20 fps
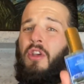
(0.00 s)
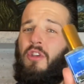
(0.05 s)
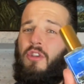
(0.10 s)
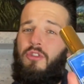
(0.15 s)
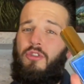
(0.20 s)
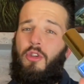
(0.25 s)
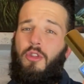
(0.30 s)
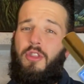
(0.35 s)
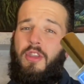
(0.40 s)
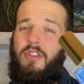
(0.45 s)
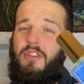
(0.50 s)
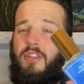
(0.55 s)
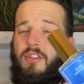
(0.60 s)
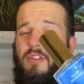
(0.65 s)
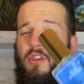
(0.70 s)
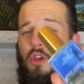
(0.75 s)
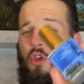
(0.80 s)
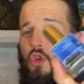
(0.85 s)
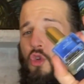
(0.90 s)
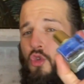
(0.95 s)
So this is
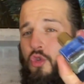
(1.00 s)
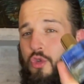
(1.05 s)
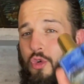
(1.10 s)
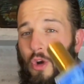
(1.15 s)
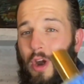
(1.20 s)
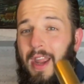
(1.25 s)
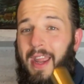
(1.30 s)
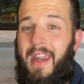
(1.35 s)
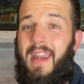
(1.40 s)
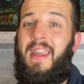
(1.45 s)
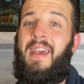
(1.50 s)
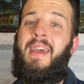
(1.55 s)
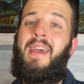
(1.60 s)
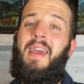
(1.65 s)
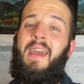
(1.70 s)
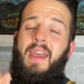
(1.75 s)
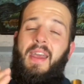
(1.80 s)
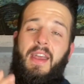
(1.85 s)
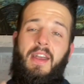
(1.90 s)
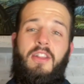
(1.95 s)
a great
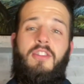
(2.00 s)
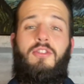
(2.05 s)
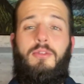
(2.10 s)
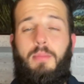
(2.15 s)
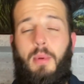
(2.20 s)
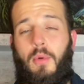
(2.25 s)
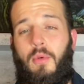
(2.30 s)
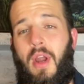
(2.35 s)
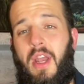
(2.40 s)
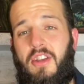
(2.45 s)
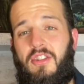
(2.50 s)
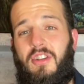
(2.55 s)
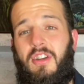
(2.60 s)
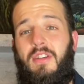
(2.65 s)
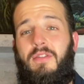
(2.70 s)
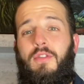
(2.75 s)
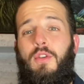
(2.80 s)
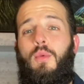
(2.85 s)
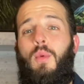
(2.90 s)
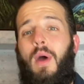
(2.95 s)
inspiration.
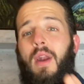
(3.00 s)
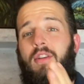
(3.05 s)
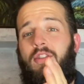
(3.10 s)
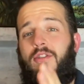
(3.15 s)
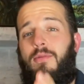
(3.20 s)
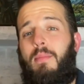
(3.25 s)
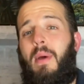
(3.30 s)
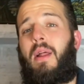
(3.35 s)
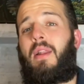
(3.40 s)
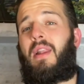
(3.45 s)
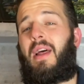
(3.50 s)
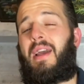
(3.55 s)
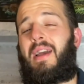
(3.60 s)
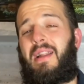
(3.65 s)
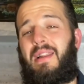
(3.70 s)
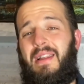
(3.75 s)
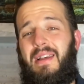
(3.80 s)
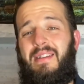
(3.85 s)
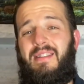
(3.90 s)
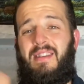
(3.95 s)
If you want to smell like
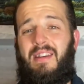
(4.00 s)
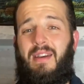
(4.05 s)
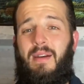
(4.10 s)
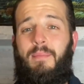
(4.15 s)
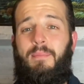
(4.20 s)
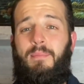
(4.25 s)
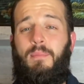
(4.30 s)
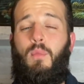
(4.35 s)
Elysium